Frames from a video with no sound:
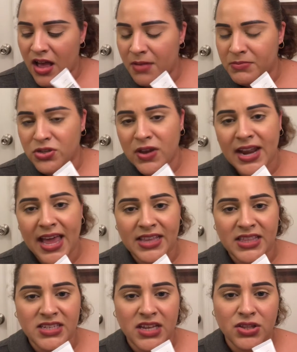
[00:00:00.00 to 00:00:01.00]
So I like
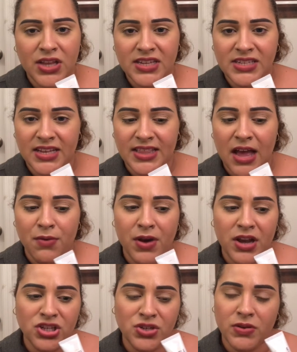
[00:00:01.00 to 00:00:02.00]
this on days like that where
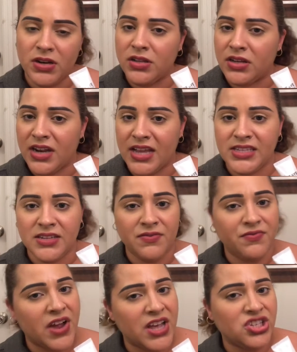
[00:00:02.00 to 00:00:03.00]
I just want to look nice and
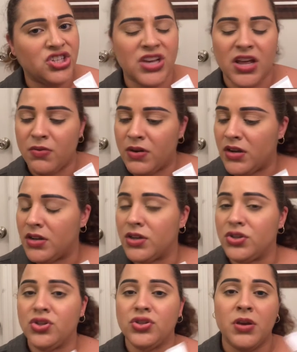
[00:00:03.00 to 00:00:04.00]
fresh. I don't want to look
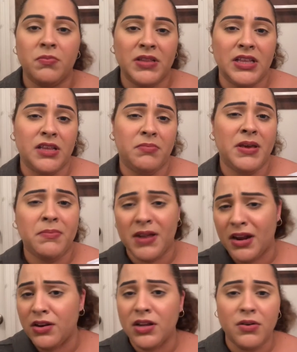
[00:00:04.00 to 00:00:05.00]
completely beat, but
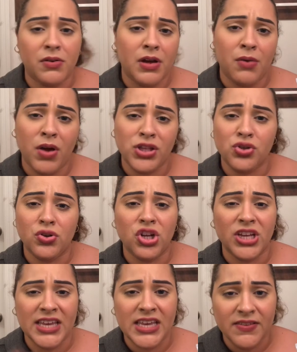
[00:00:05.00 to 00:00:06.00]
I want to look
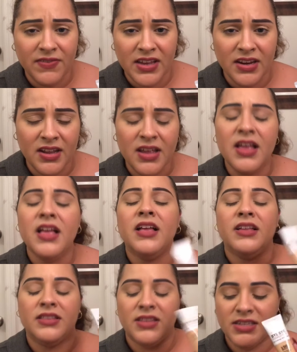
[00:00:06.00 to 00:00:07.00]
even.
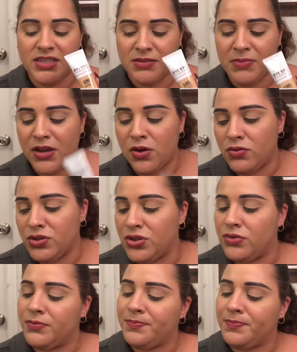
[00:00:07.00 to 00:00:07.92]
This is my go-to.